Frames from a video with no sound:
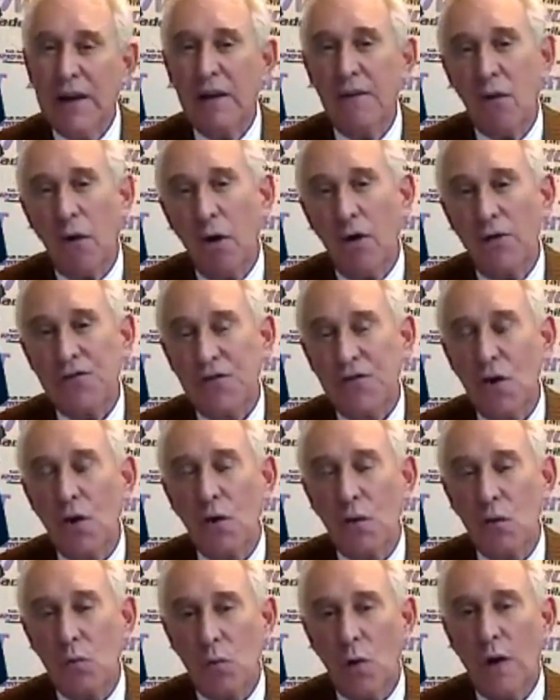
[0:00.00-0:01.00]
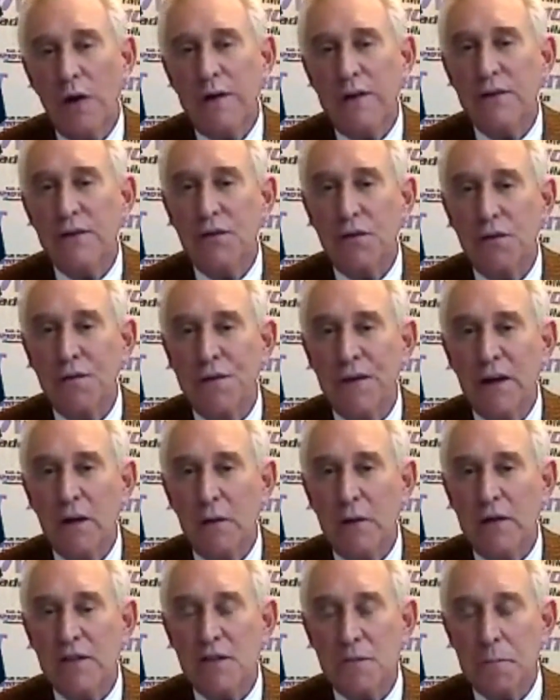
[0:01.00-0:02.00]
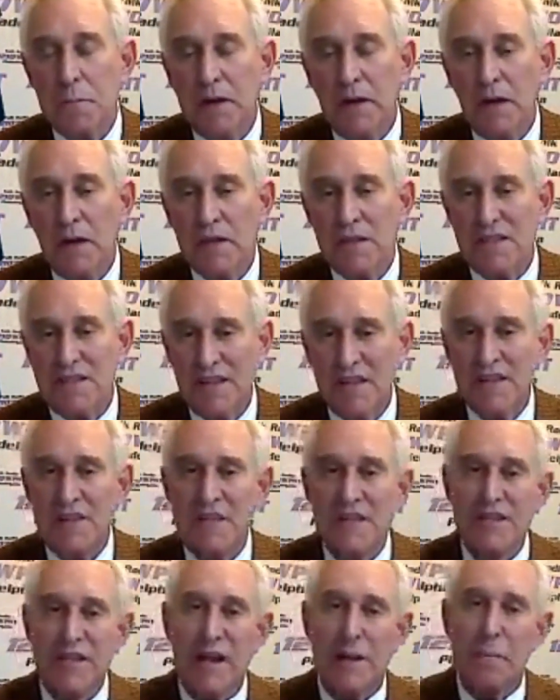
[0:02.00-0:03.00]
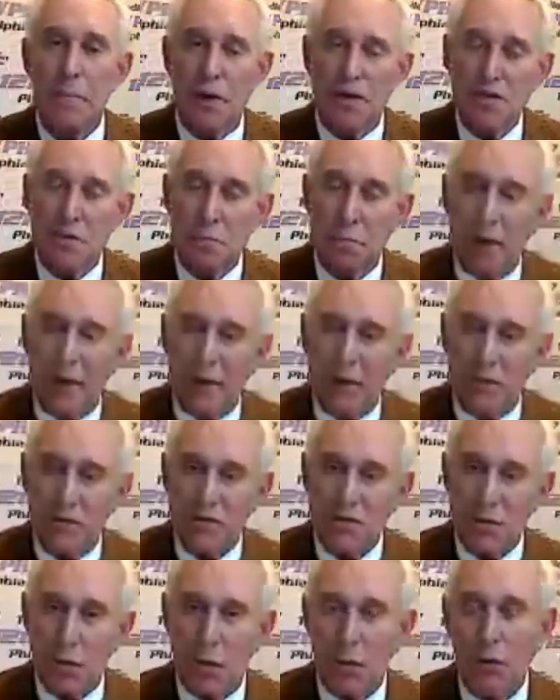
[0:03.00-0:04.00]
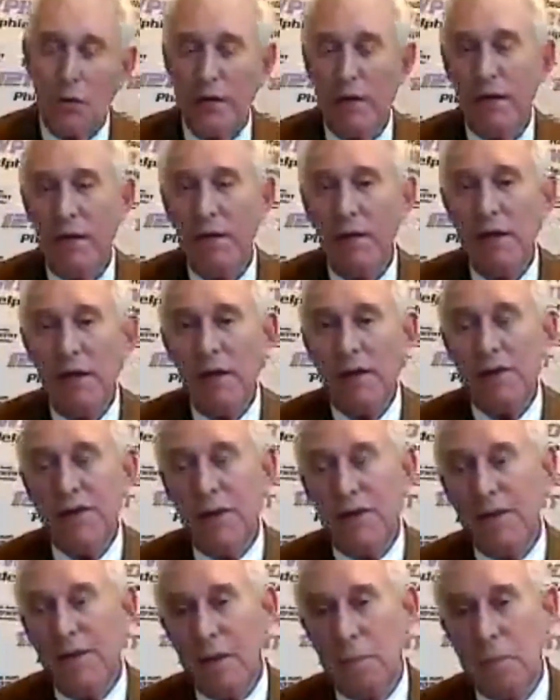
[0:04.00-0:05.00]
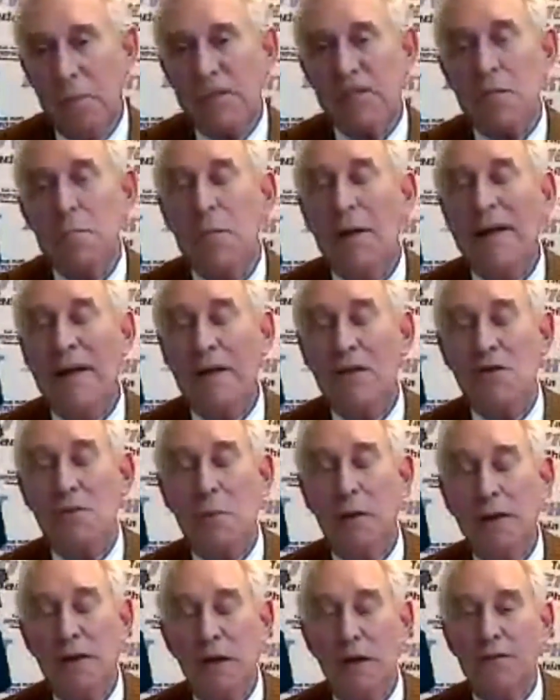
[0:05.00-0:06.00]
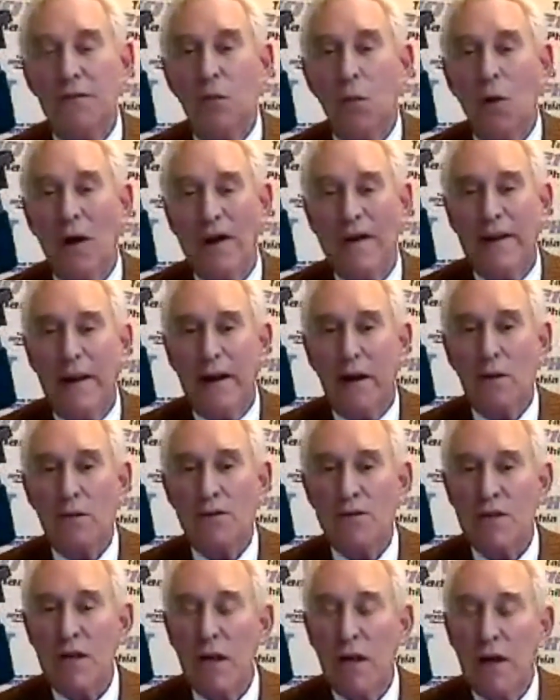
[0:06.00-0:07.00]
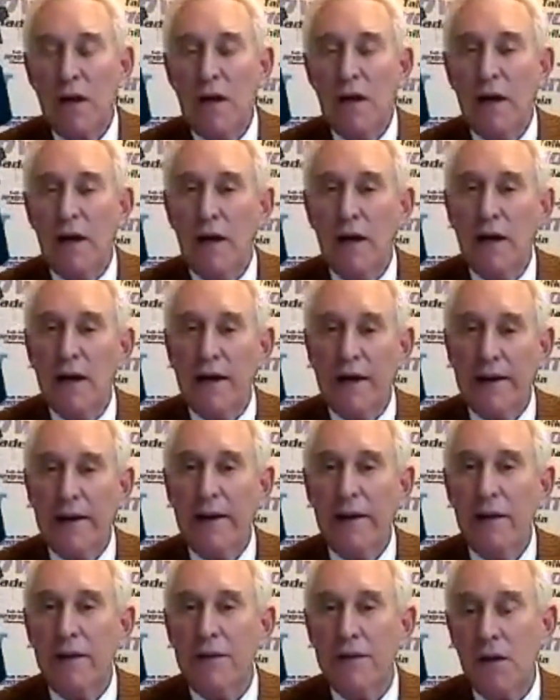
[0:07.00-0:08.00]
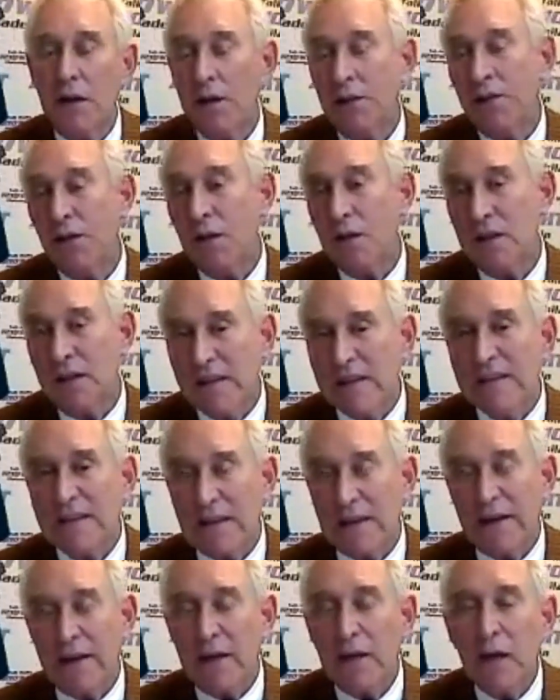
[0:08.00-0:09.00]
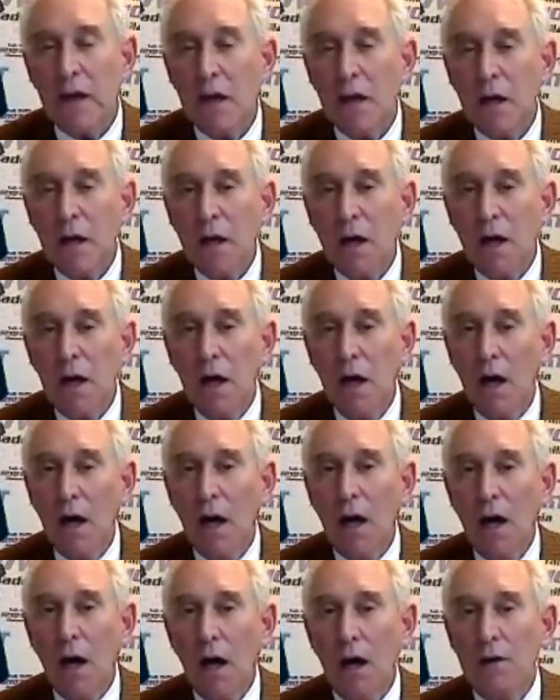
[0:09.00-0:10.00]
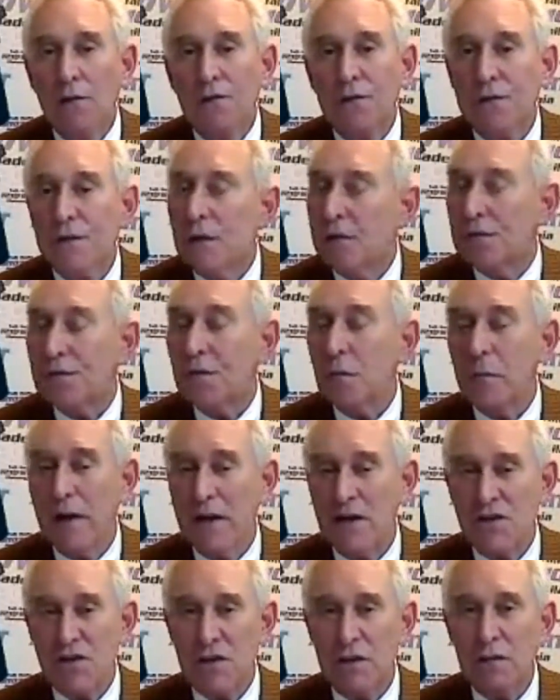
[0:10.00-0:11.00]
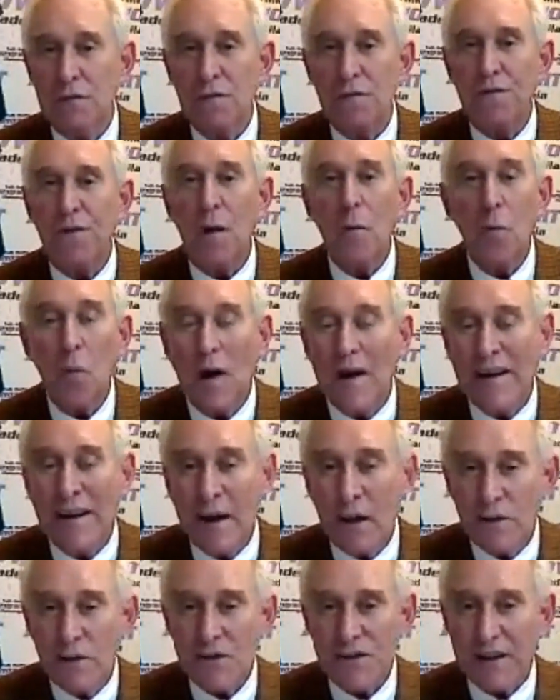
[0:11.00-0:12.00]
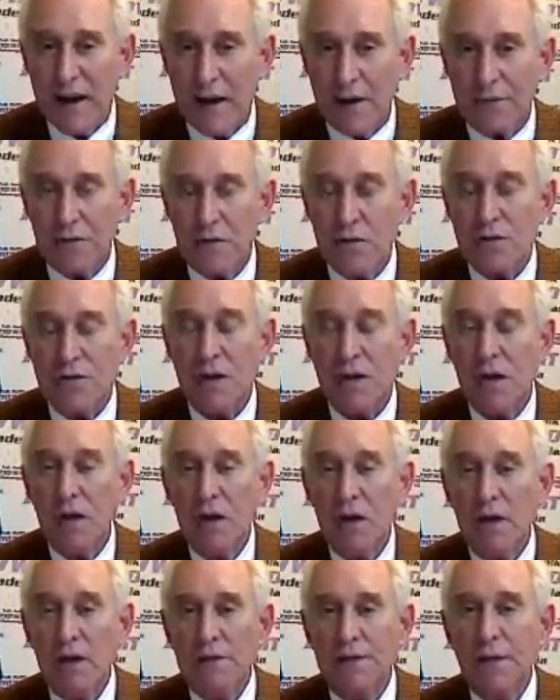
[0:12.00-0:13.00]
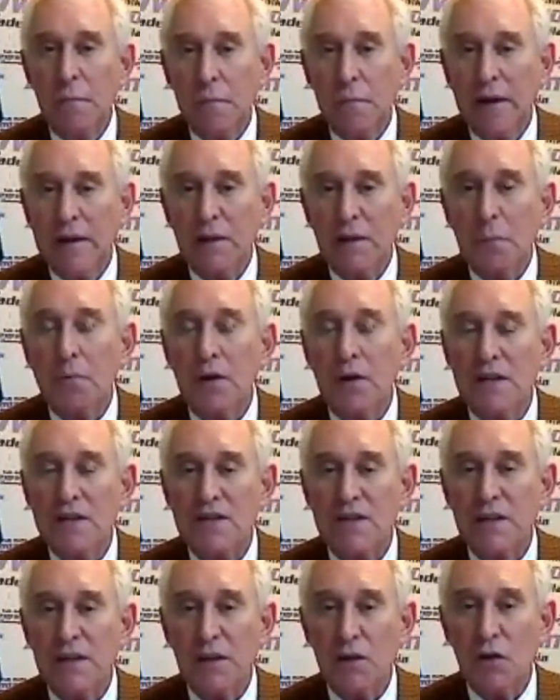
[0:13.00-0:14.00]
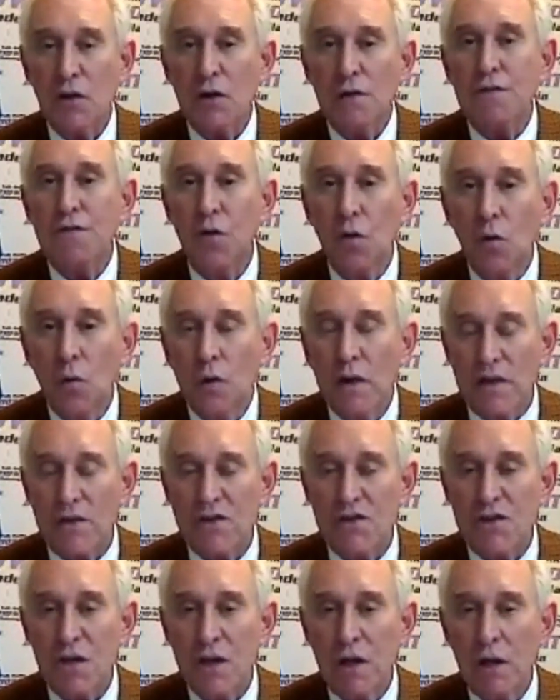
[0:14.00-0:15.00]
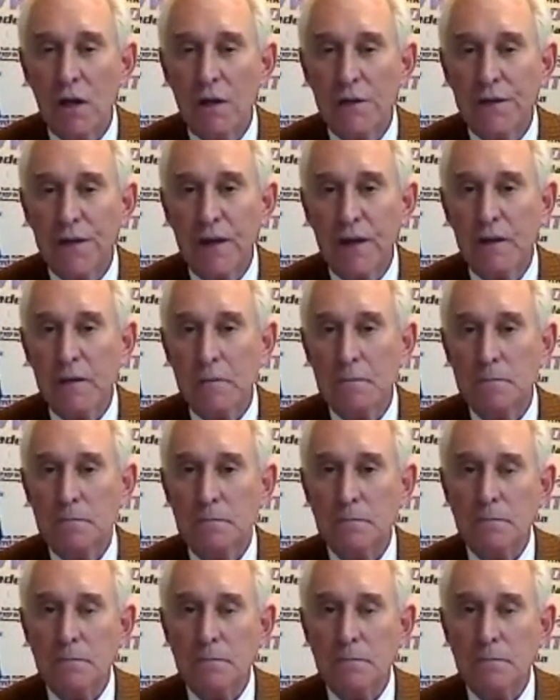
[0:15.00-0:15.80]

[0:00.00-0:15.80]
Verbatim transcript: they have also run interference because this is a much bigger story than the mismanagement of the White House uh, and the leaking uh, of information from White House staffers that make the president look foolish. Yeah, let's be clear. That